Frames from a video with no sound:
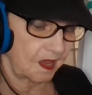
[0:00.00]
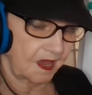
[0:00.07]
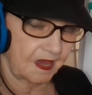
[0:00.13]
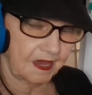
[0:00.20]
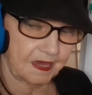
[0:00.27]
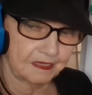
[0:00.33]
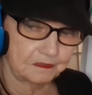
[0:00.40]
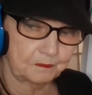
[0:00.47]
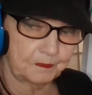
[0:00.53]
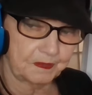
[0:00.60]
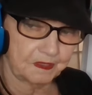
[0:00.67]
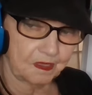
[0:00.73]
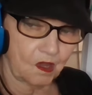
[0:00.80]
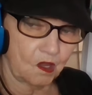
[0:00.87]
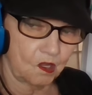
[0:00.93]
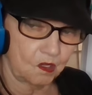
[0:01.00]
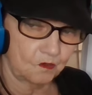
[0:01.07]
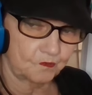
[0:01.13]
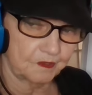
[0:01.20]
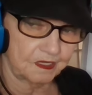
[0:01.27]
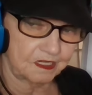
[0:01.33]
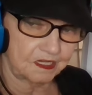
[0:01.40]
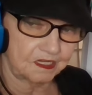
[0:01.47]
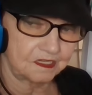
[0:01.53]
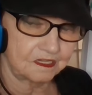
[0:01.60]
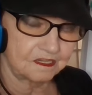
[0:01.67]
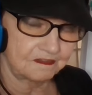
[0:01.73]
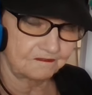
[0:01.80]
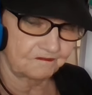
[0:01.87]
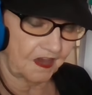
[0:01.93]
had been already
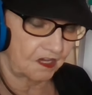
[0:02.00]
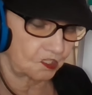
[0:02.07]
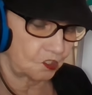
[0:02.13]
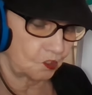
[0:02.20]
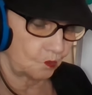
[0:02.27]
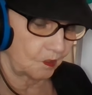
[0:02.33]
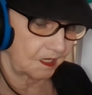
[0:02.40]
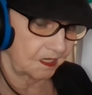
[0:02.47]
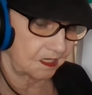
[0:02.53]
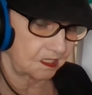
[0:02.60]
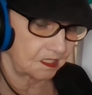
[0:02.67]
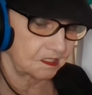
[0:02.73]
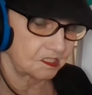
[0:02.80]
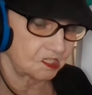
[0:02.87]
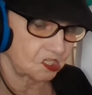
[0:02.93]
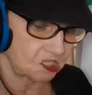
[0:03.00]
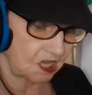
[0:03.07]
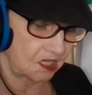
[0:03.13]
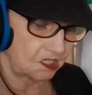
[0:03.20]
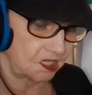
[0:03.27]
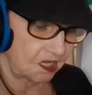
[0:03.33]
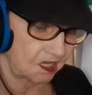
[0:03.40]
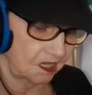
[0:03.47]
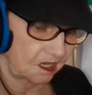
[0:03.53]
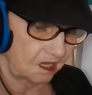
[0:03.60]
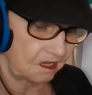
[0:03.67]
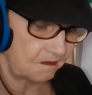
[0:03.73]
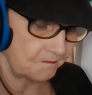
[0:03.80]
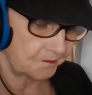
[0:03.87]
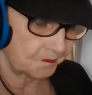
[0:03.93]
evacuated
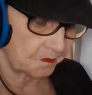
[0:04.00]
Sunday.